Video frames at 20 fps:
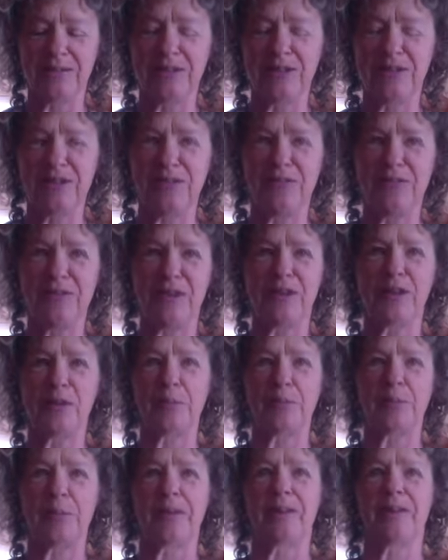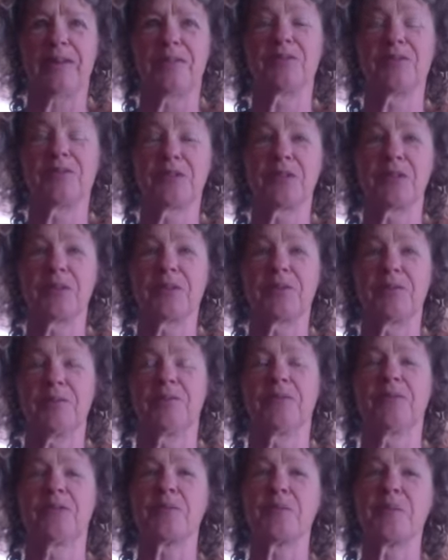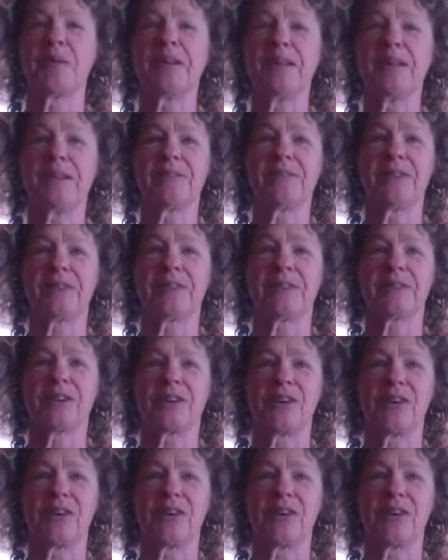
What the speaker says: developing for many of us our